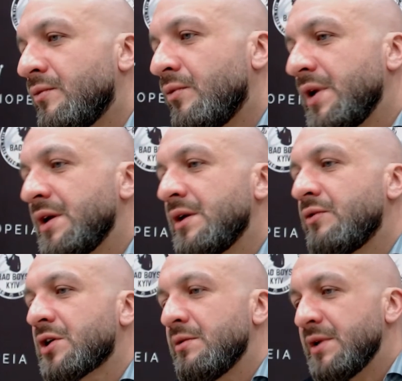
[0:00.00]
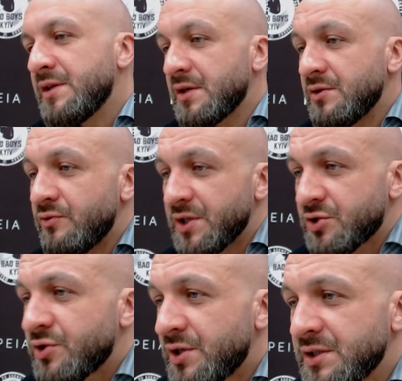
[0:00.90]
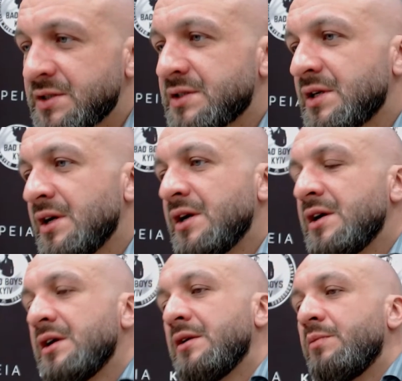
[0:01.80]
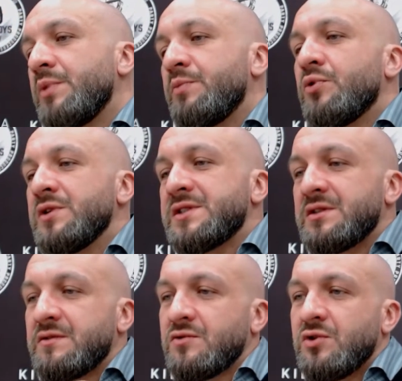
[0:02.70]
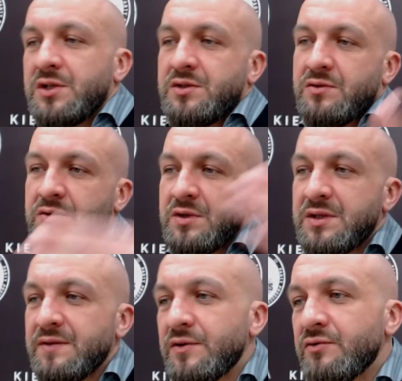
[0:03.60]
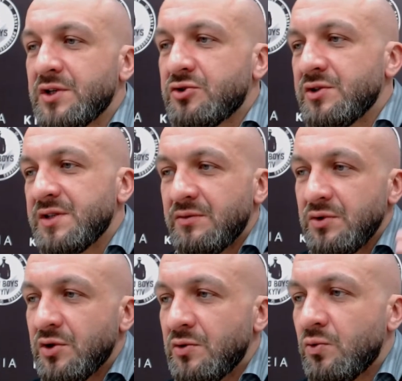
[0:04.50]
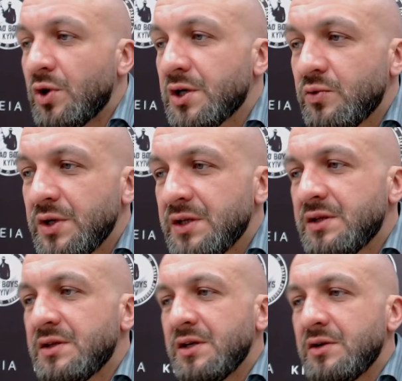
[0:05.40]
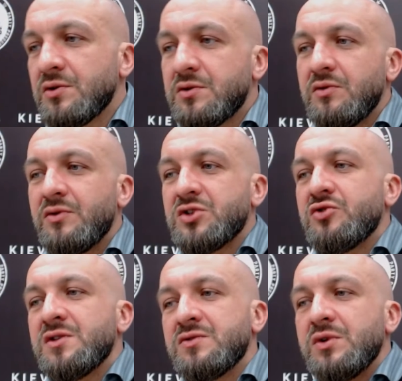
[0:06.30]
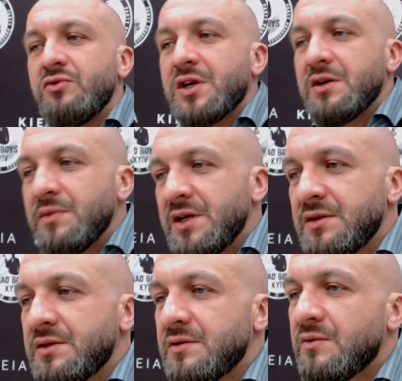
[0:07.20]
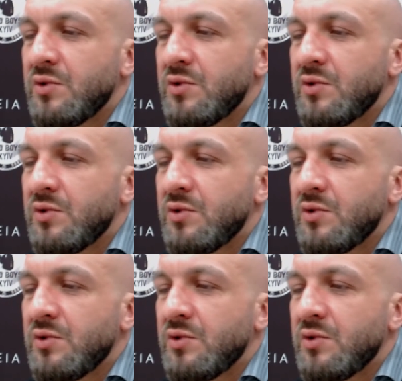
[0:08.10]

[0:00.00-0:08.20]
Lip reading: We recommend the good restaurants. People, instead of going to a different restaurant that we don't work with, they go to the restaurants we recommend.